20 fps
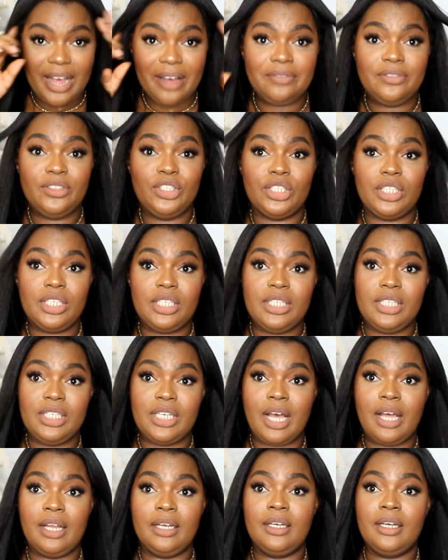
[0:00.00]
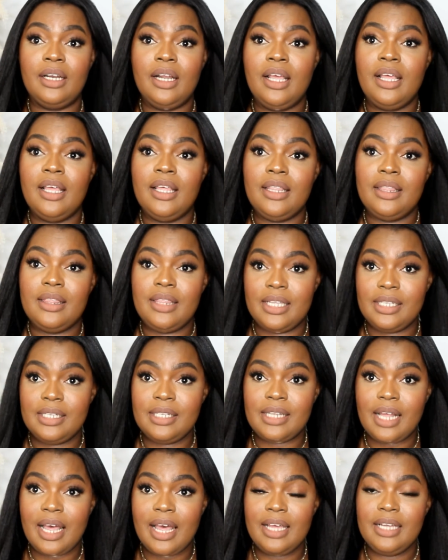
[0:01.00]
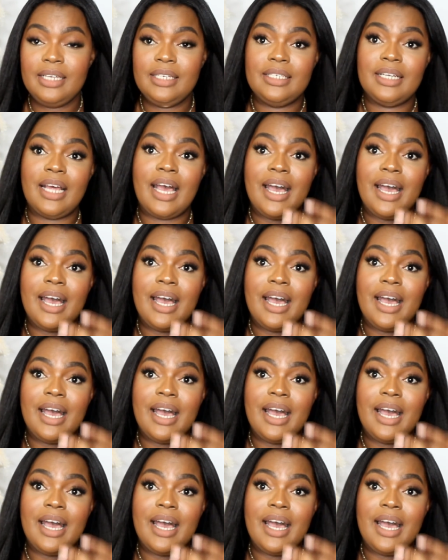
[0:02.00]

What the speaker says: I've just done this side.